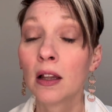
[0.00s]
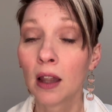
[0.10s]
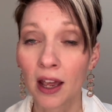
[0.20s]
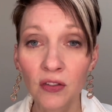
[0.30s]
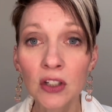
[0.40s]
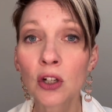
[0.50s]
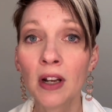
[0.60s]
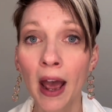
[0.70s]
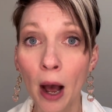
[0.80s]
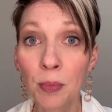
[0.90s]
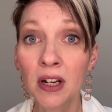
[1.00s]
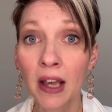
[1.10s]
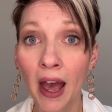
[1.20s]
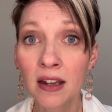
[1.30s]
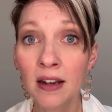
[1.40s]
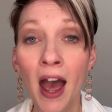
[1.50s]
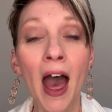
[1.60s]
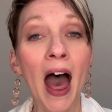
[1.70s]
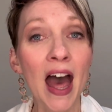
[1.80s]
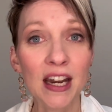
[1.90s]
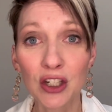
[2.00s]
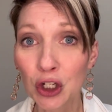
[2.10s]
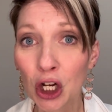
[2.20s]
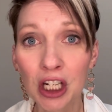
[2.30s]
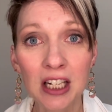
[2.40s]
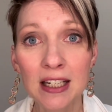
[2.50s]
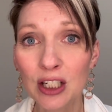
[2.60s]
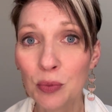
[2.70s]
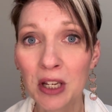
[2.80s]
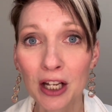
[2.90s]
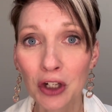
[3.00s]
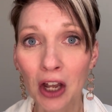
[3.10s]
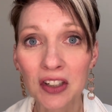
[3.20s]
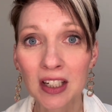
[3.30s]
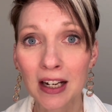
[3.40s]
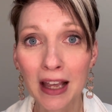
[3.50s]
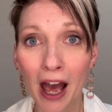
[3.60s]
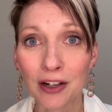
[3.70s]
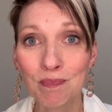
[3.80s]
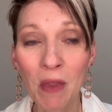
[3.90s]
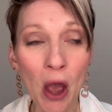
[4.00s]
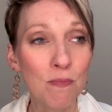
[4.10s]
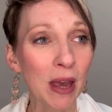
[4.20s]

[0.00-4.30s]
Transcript: life is going to happen again and it's going to need to be adjusted again.